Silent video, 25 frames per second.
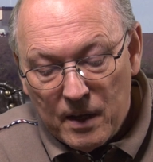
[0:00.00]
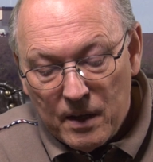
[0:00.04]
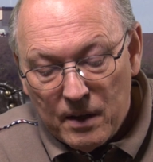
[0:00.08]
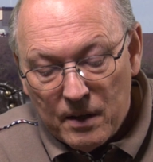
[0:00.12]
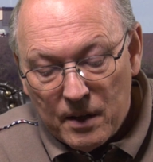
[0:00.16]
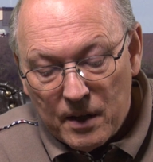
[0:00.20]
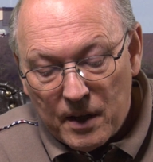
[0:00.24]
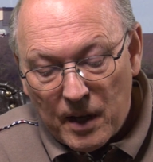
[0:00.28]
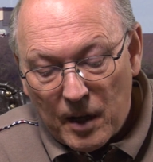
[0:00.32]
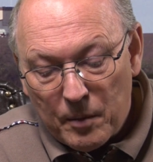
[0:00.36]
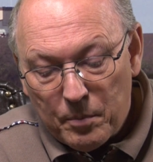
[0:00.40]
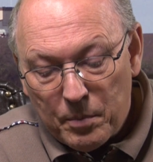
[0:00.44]

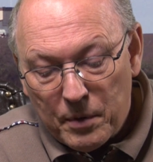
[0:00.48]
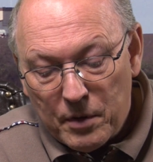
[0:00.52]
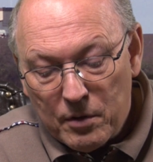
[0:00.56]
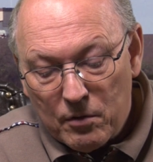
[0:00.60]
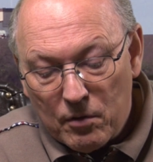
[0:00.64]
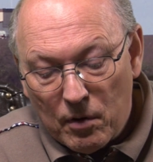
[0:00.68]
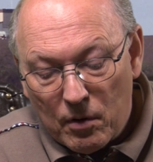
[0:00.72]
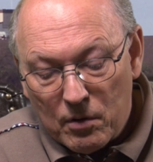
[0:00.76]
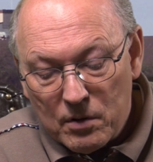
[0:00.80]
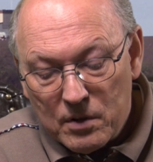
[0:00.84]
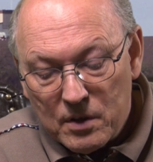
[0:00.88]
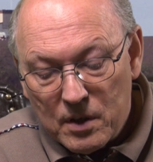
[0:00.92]
that had been
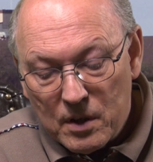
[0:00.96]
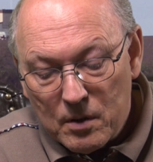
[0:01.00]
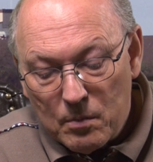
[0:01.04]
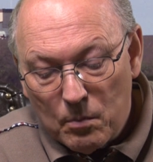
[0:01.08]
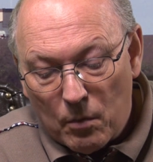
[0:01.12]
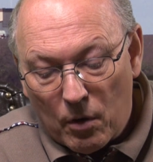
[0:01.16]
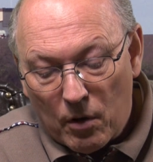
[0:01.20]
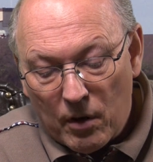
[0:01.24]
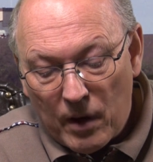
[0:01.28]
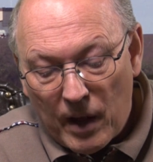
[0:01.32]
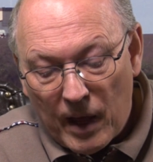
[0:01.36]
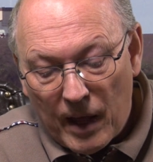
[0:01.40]
roasted
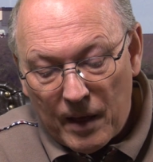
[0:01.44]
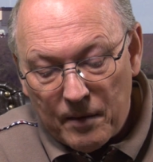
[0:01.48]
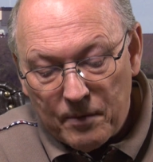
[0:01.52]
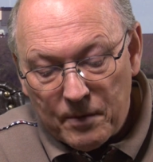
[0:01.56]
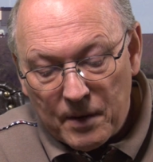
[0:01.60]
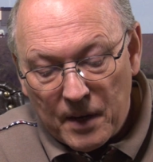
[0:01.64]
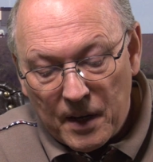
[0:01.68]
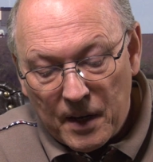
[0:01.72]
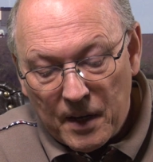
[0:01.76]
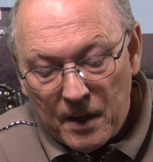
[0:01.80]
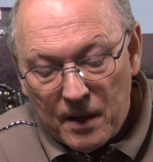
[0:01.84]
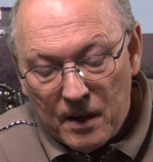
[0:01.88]
more
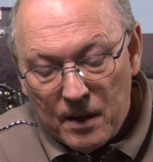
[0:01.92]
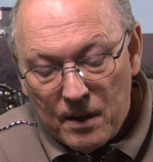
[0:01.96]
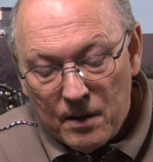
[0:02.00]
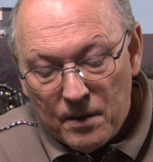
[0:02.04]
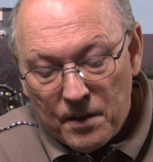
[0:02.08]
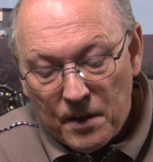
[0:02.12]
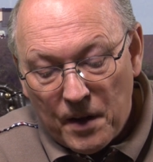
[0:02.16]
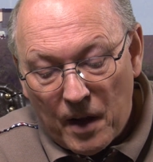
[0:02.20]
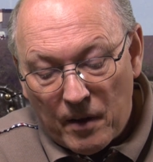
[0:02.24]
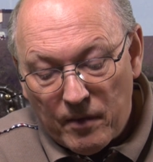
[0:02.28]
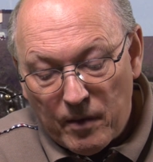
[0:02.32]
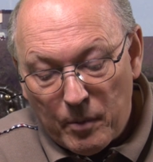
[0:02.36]
heavily
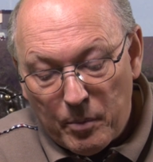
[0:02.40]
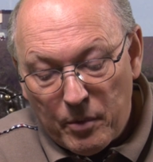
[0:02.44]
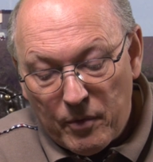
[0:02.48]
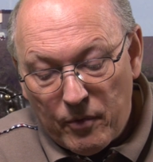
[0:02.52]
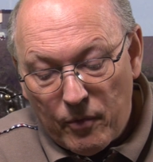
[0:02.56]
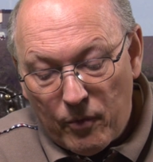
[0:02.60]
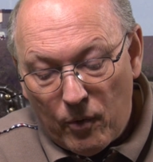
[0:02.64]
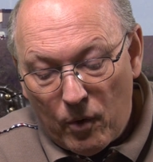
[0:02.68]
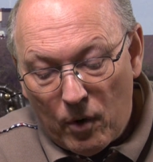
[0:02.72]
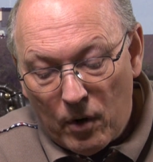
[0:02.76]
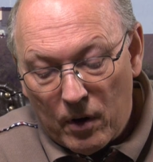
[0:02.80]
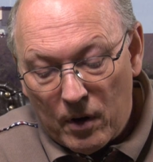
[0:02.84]
than ever
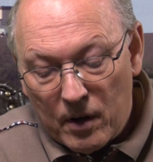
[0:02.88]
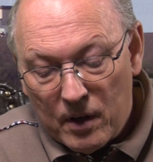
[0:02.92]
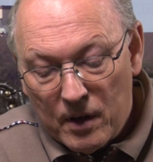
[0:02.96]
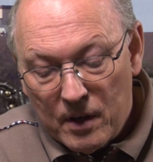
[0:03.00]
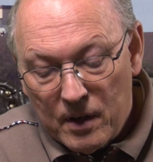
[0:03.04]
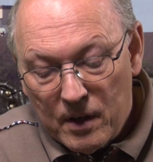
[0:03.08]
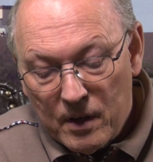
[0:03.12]
before.